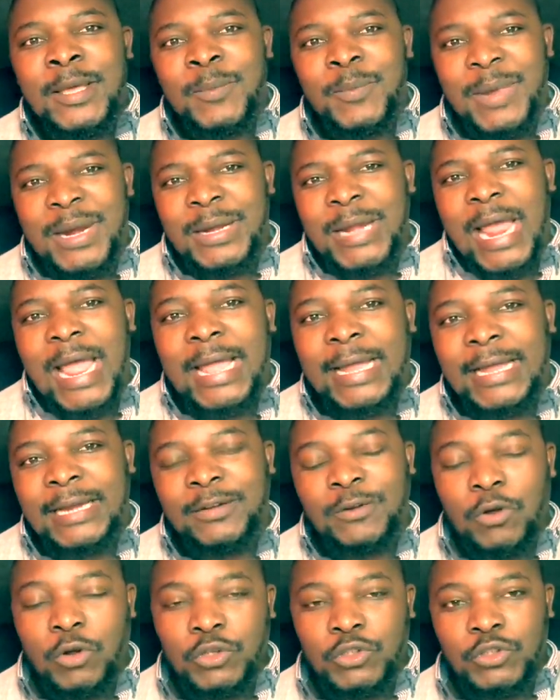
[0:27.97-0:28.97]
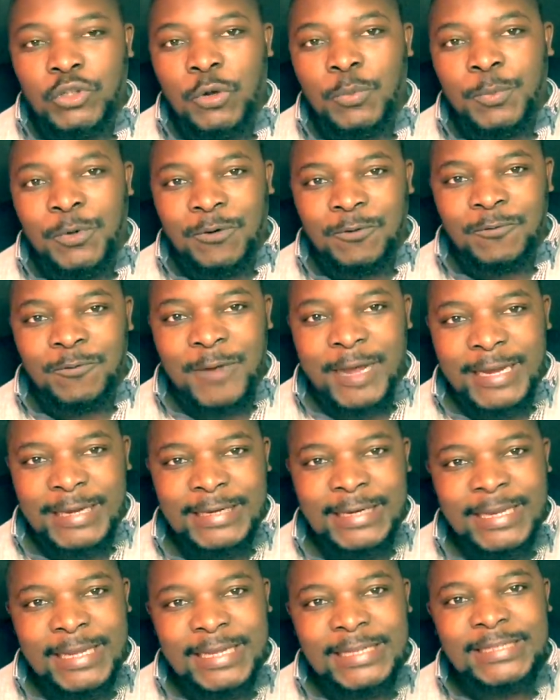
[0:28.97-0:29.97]
But I can also
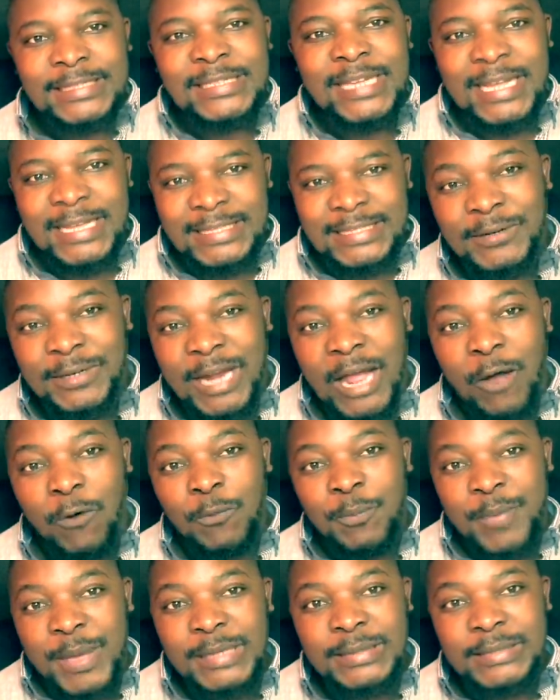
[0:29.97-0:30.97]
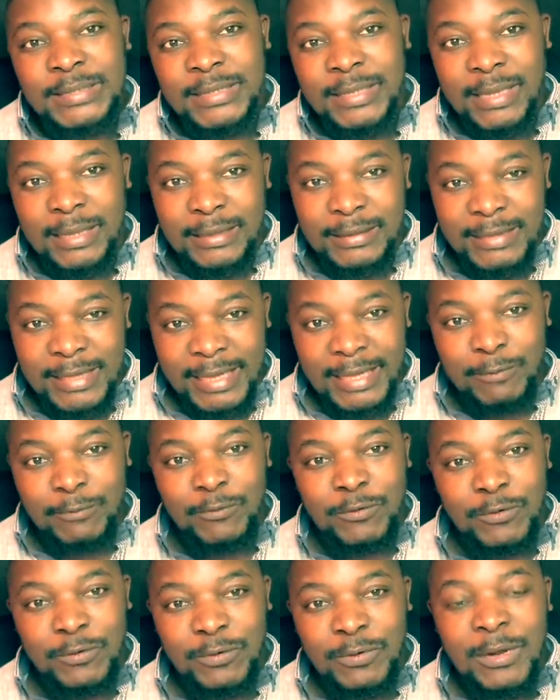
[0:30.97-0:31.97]
provide insights on how best that they
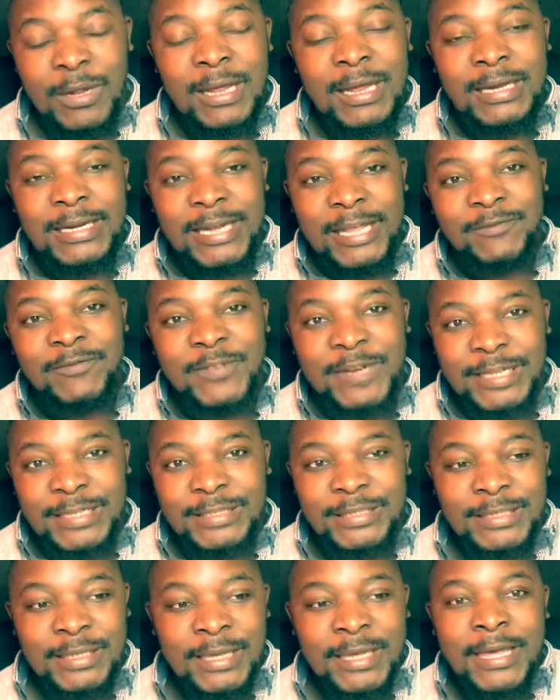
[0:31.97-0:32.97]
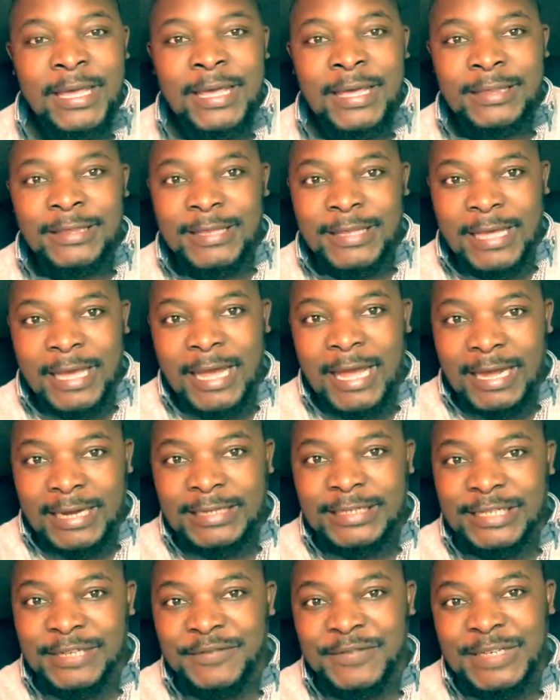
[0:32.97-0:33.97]
could leverage their
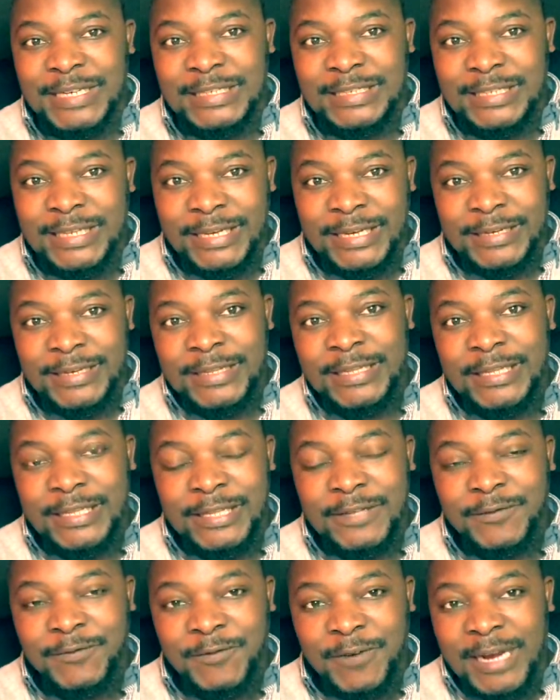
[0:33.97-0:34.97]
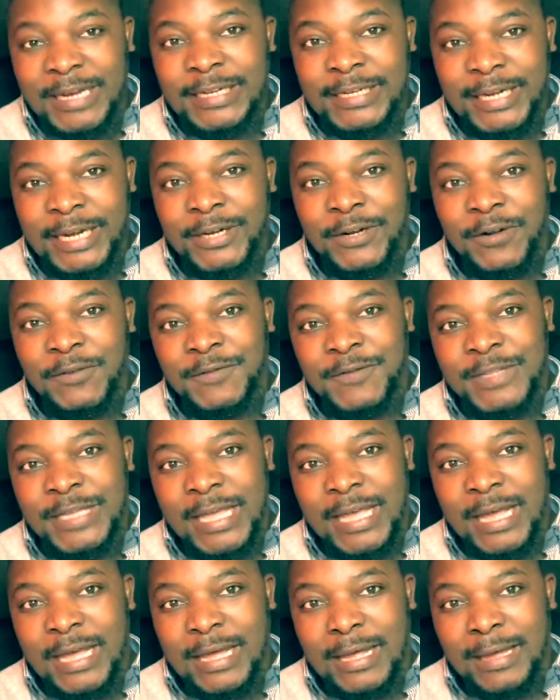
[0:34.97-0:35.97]
activities in the front end of
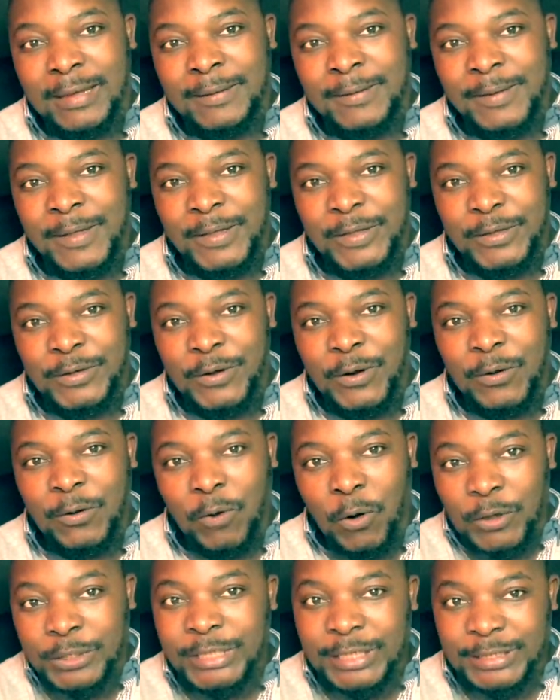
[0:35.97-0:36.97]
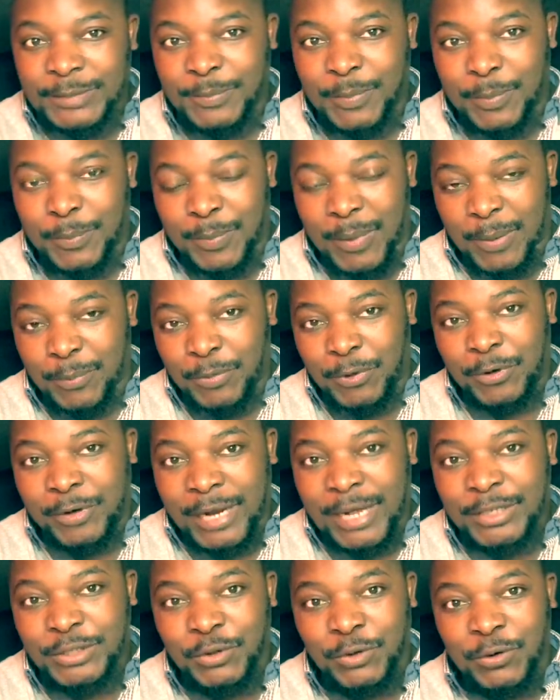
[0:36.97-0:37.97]
their content
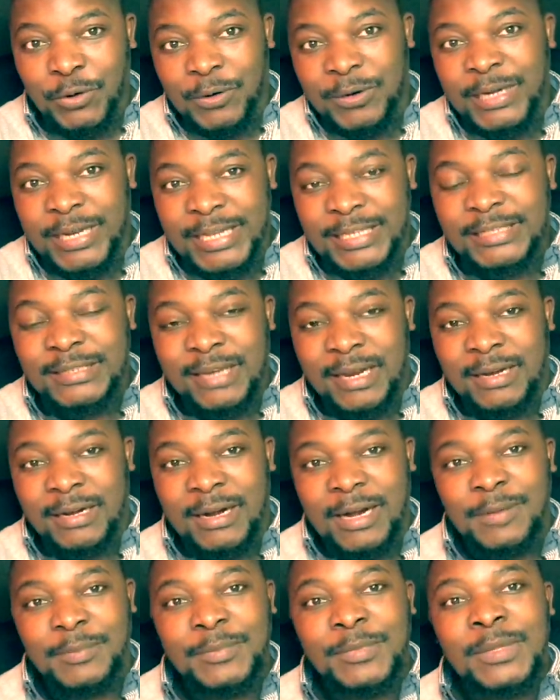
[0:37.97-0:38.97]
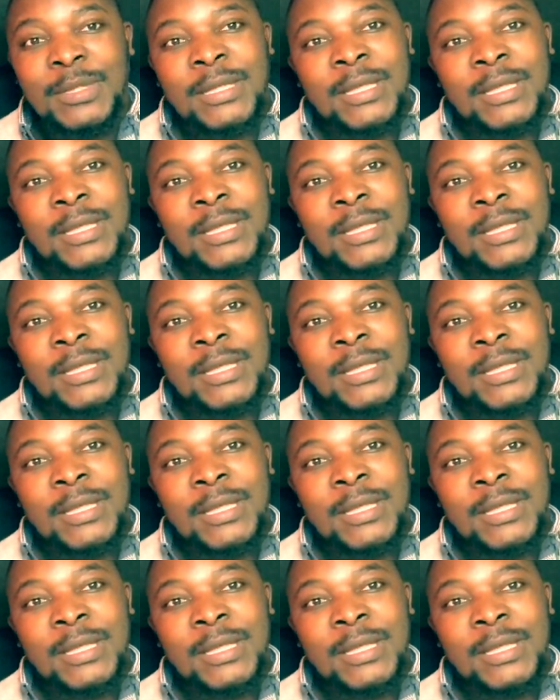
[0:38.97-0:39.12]
production on Instagram